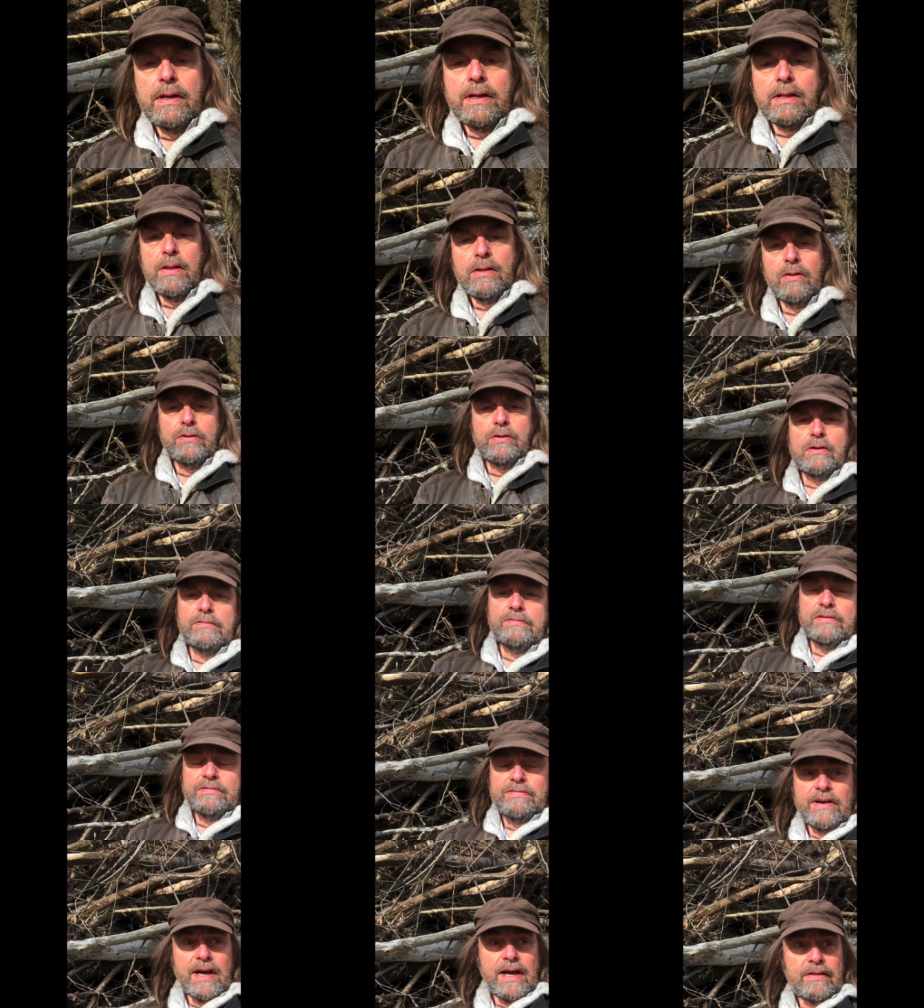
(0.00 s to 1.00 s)
They're good for
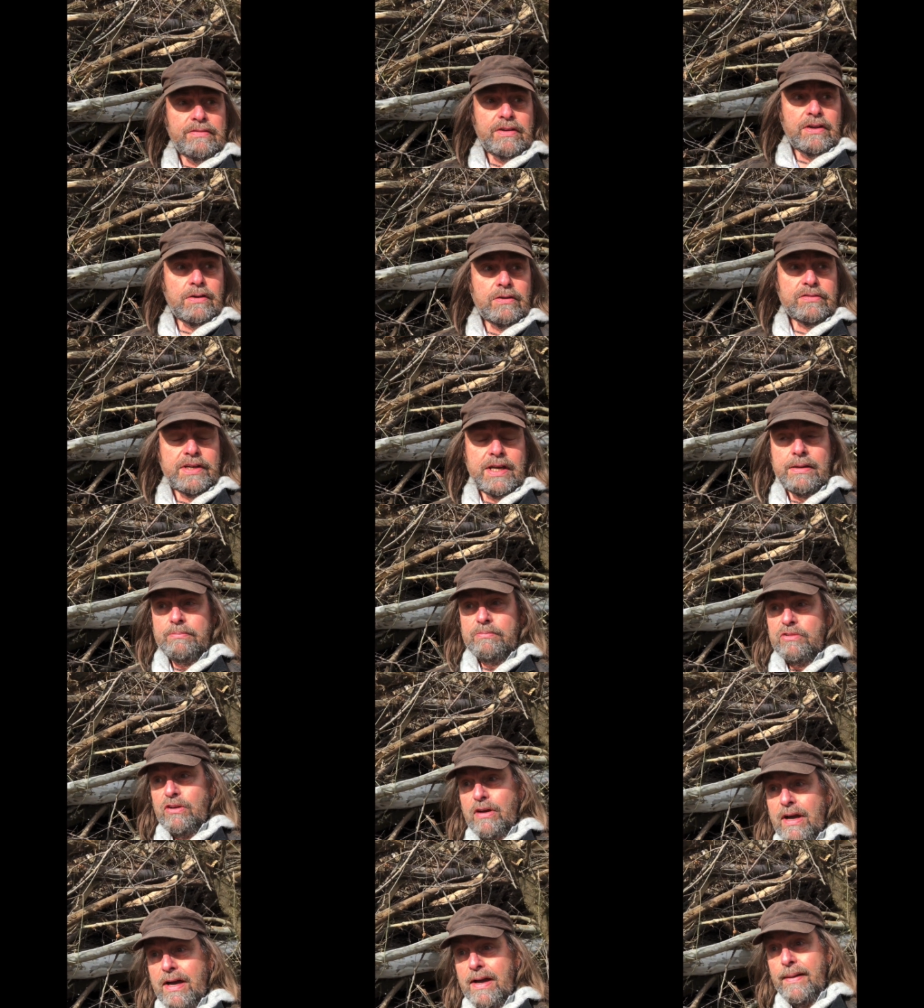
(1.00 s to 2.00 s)
5 years, keep them
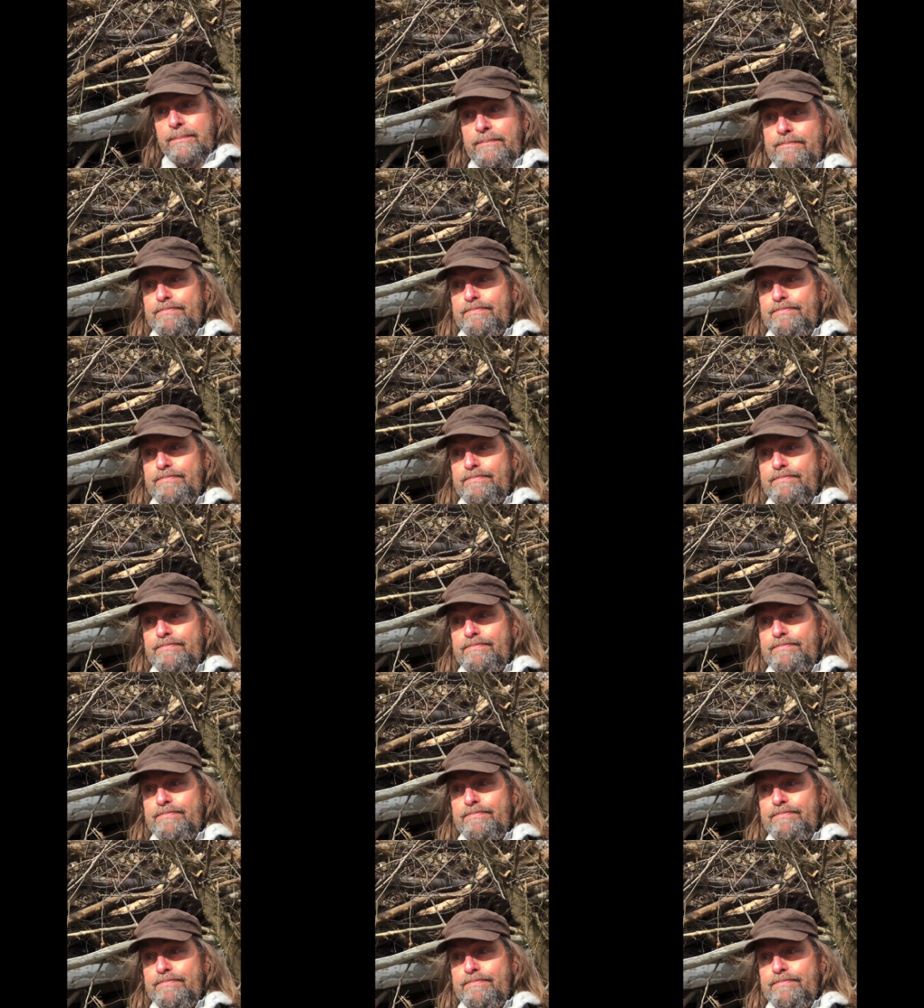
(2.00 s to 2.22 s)
dry.